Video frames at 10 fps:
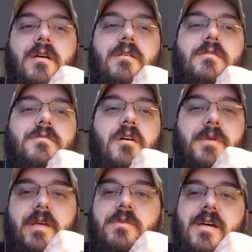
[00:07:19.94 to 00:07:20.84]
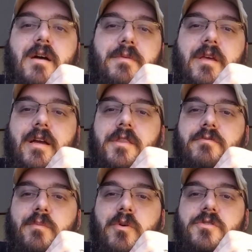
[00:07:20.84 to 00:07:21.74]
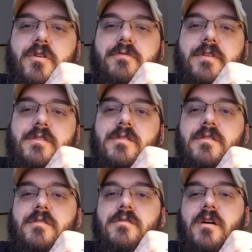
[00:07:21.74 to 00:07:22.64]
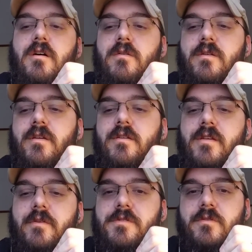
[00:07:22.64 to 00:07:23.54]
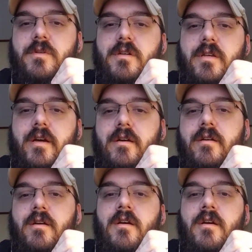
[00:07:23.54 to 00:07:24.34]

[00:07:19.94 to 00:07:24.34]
So, but he was happy. He got 3 more trophies. So he was doing good there.